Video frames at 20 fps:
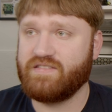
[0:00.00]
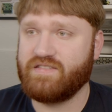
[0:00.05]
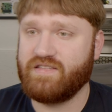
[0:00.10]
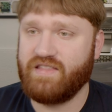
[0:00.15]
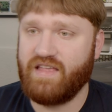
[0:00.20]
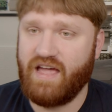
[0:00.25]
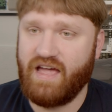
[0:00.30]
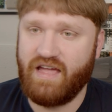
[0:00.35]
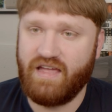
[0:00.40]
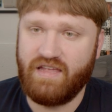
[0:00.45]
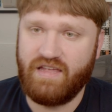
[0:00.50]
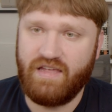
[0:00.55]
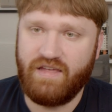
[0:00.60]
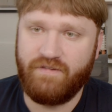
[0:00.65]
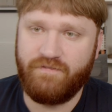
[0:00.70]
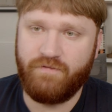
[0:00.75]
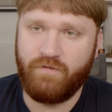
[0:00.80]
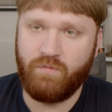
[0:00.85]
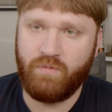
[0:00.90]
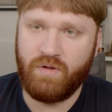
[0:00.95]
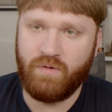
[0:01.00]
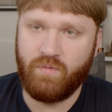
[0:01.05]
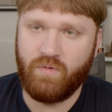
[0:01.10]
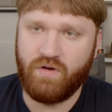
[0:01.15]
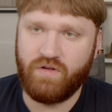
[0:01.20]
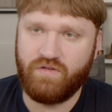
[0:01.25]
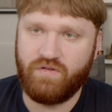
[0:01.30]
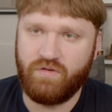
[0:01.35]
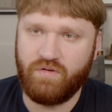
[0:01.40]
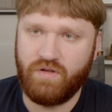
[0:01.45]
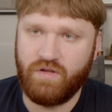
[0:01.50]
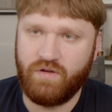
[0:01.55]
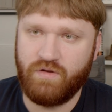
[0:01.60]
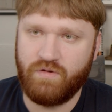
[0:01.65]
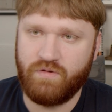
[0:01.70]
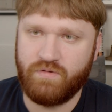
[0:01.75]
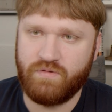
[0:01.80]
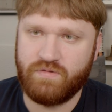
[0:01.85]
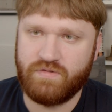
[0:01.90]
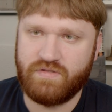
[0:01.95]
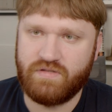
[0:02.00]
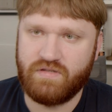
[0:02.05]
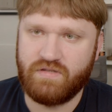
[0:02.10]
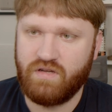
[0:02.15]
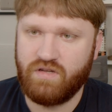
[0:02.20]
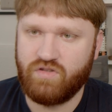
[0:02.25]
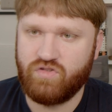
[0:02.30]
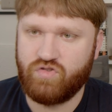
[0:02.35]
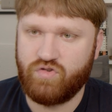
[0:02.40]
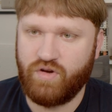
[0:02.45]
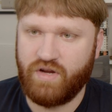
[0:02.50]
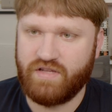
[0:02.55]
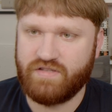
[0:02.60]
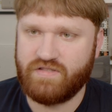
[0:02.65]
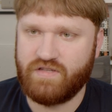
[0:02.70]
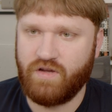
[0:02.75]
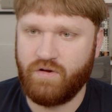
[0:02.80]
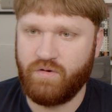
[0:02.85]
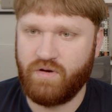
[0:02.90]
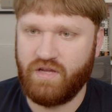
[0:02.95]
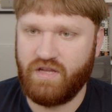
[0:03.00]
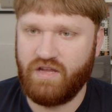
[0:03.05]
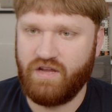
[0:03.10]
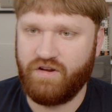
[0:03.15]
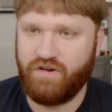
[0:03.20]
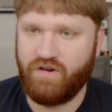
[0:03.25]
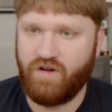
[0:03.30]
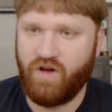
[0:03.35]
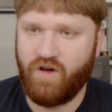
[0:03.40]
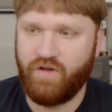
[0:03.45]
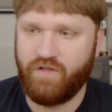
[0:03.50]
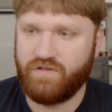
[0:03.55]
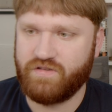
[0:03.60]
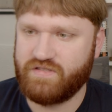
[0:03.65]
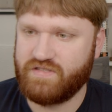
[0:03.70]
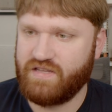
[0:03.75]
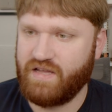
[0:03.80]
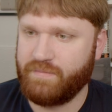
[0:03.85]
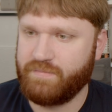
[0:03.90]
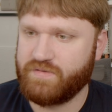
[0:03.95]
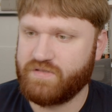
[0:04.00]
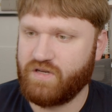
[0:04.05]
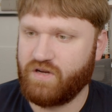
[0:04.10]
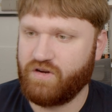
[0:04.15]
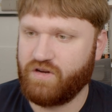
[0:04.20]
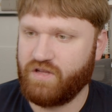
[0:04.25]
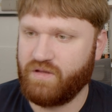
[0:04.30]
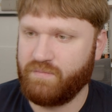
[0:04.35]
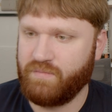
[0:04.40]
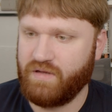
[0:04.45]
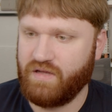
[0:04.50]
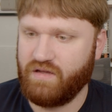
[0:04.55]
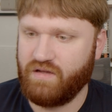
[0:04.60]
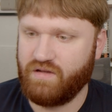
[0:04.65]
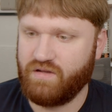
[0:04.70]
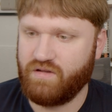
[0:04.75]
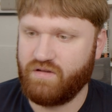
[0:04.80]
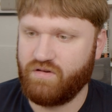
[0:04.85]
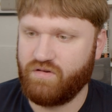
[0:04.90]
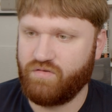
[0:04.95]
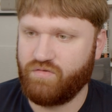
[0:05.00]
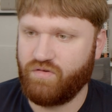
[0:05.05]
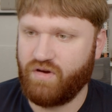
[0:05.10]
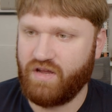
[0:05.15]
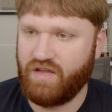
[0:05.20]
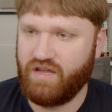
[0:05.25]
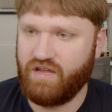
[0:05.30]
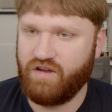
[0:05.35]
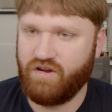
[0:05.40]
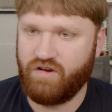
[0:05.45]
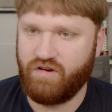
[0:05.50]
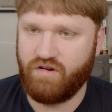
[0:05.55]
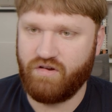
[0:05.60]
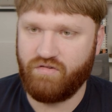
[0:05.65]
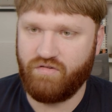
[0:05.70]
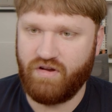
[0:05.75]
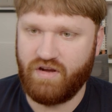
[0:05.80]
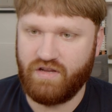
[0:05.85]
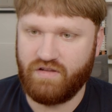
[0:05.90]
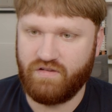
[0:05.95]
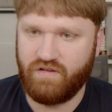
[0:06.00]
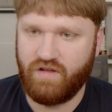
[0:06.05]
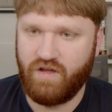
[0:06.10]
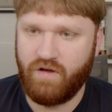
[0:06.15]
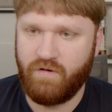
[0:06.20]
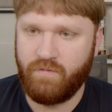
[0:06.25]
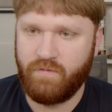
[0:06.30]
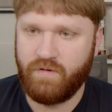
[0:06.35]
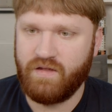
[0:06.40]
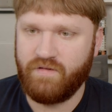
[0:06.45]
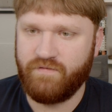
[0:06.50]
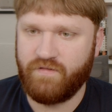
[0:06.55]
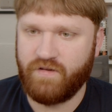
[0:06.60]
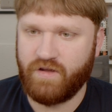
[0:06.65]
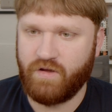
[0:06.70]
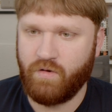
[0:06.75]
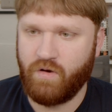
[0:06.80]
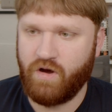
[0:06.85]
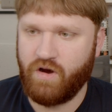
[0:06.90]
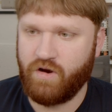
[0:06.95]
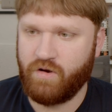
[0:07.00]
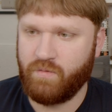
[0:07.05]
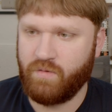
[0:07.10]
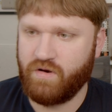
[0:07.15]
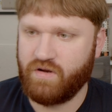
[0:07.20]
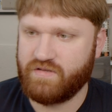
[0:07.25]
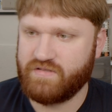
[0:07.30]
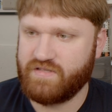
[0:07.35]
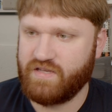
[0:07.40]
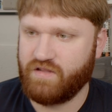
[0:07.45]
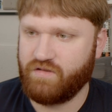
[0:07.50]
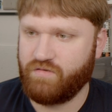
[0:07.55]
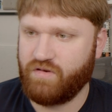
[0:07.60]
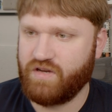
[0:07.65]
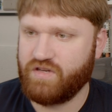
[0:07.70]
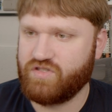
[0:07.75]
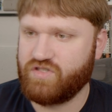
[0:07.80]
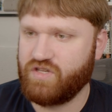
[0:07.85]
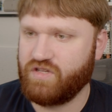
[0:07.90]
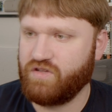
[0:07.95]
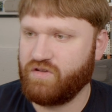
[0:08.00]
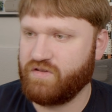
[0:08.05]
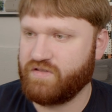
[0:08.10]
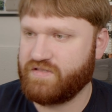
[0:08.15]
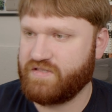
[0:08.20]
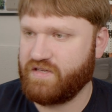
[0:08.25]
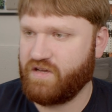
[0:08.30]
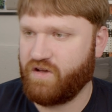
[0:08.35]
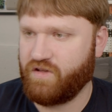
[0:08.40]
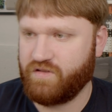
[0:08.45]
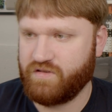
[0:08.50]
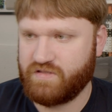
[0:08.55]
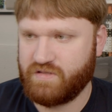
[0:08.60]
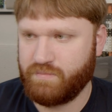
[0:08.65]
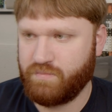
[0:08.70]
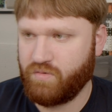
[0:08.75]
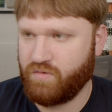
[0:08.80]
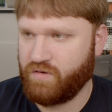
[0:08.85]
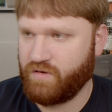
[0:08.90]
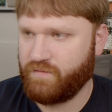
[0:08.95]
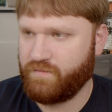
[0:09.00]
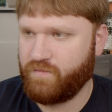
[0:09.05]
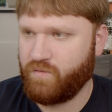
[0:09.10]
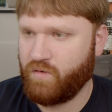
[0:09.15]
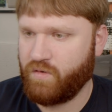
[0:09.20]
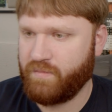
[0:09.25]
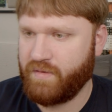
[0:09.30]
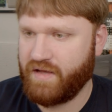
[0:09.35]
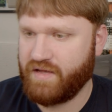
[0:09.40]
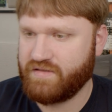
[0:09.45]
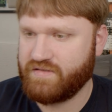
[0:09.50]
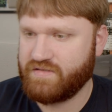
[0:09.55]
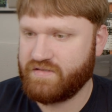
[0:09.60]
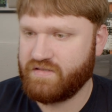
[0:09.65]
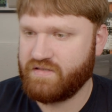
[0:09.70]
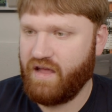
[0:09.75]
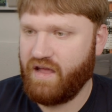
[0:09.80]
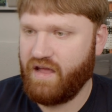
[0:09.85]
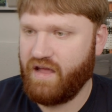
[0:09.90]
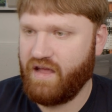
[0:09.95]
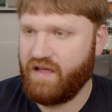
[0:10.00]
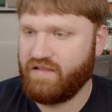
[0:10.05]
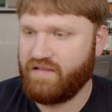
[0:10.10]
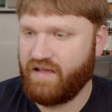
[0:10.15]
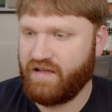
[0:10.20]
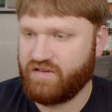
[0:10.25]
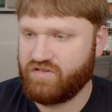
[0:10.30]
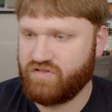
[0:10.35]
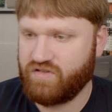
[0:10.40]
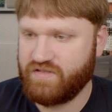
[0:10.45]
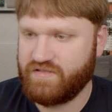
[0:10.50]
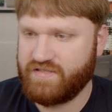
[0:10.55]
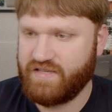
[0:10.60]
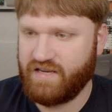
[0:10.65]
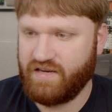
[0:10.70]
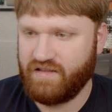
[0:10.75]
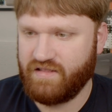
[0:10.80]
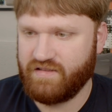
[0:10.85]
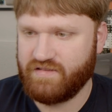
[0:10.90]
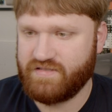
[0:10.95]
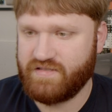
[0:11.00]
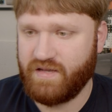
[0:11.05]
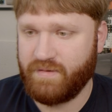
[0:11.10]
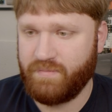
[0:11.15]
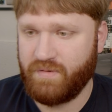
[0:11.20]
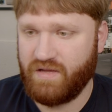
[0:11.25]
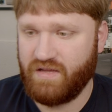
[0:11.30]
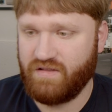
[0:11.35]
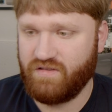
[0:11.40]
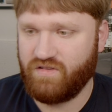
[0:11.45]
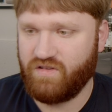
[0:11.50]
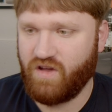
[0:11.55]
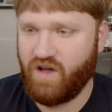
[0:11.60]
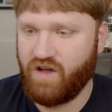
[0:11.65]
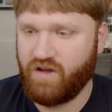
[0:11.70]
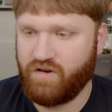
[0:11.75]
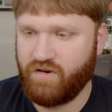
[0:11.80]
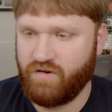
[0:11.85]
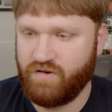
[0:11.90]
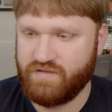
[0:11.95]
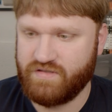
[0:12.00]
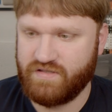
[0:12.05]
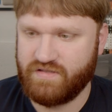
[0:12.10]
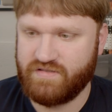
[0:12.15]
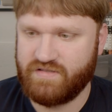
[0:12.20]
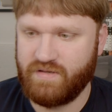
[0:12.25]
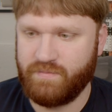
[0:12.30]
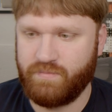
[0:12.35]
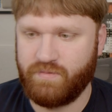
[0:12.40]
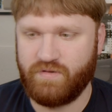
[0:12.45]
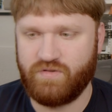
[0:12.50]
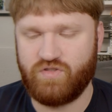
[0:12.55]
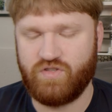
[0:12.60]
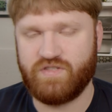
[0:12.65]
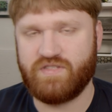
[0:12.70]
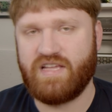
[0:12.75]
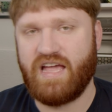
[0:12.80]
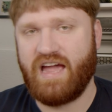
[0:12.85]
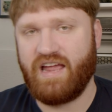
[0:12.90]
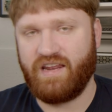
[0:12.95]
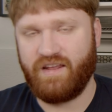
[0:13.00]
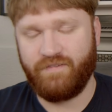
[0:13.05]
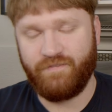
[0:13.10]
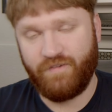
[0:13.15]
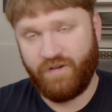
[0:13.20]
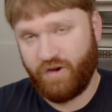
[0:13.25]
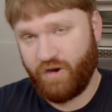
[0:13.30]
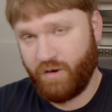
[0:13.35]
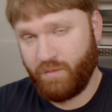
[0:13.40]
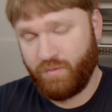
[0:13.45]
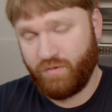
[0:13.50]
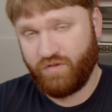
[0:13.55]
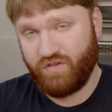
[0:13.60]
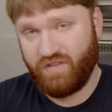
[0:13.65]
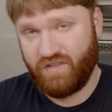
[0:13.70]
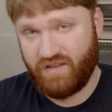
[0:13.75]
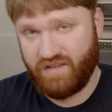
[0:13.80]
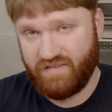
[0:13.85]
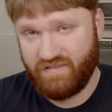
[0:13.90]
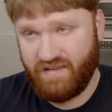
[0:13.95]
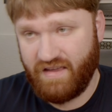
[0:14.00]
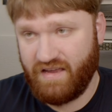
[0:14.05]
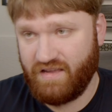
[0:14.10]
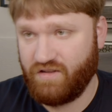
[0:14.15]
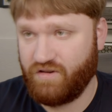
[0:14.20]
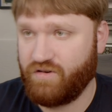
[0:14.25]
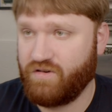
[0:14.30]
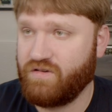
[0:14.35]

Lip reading: that if we want to use transcoding here, all the steps are going to be right here ready to go. If I go hardware acceleration, you can see all the supported formats. And actually setting this up in Docker is as simple as just adding a variable to the container